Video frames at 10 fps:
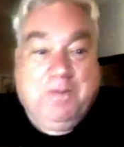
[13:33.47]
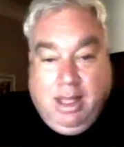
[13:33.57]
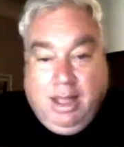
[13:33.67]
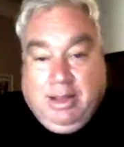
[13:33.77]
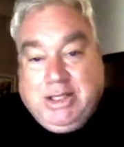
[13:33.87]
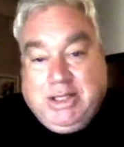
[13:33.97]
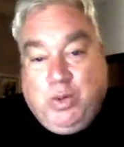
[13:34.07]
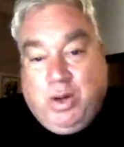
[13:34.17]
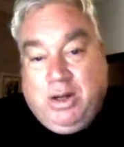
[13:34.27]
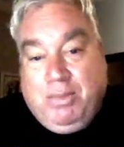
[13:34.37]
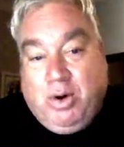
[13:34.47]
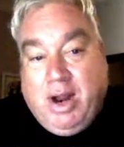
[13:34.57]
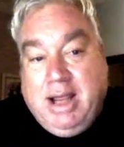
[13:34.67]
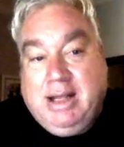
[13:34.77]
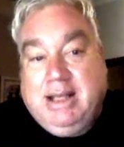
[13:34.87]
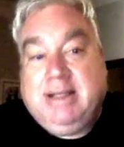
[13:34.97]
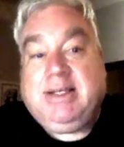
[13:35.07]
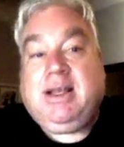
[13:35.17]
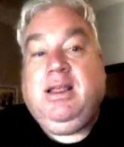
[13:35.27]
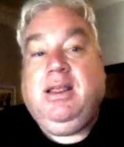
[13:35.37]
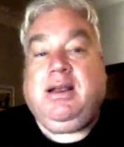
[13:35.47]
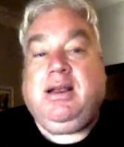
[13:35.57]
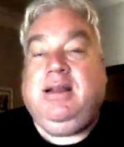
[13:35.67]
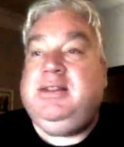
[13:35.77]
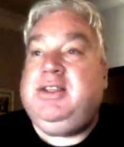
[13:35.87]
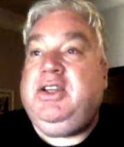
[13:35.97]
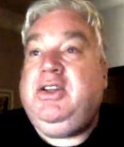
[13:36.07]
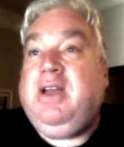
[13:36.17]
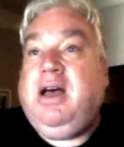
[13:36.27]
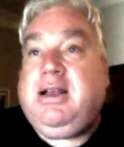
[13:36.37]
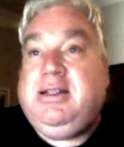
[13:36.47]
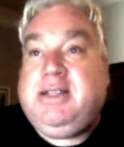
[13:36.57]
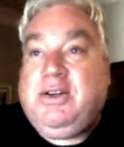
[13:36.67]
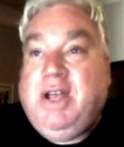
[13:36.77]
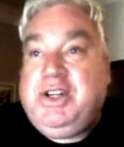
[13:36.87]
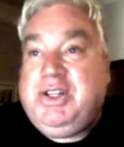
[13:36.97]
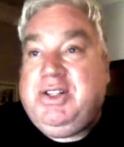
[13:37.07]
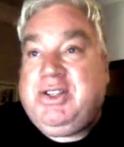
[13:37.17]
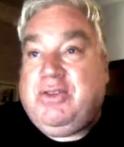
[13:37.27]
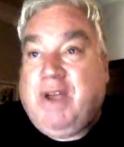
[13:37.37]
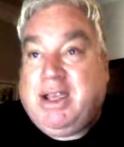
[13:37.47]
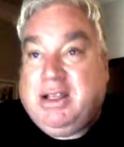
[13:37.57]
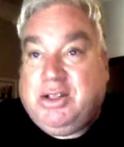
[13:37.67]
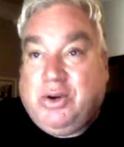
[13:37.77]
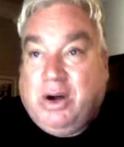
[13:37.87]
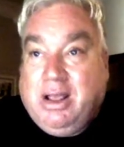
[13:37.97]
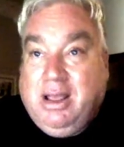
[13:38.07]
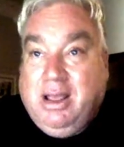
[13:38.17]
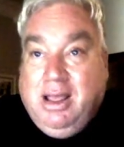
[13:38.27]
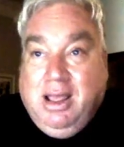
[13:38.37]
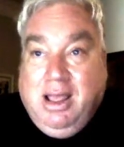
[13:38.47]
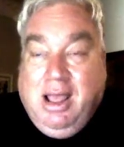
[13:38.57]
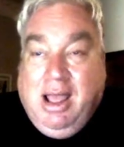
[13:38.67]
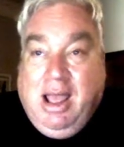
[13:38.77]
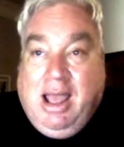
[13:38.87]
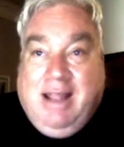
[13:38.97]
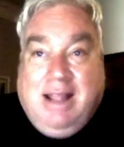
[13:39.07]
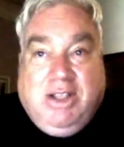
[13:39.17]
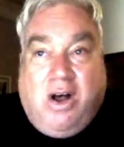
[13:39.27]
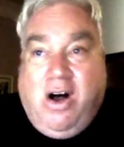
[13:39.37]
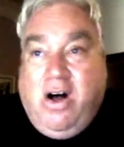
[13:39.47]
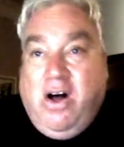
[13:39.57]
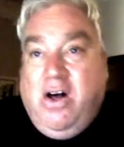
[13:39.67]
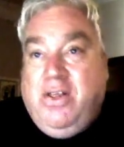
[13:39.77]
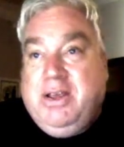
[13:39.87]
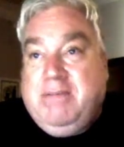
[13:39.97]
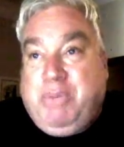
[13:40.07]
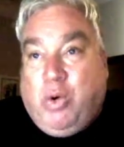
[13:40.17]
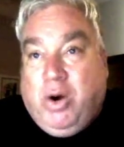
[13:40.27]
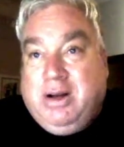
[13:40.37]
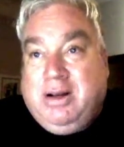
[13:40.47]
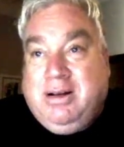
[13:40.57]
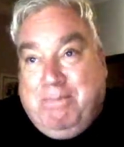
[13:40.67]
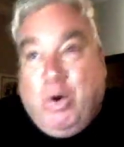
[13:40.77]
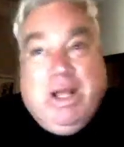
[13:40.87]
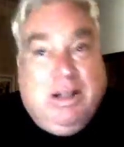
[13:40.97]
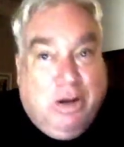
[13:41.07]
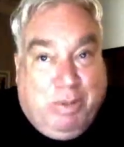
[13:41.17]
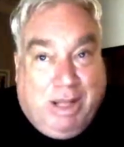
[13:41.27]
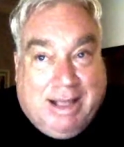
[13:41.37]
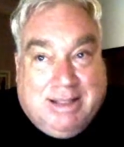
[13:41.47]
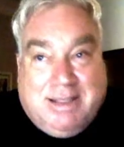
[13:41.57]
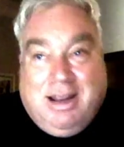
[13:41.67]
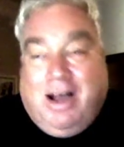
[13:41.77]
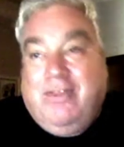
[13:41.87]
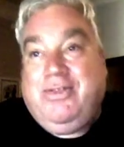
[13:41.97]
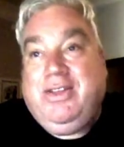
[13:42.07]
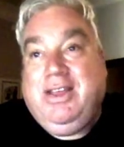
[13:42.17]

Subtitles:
And the last one, number 8, is considerations and regulatory. And that's all the important boilerplate stuff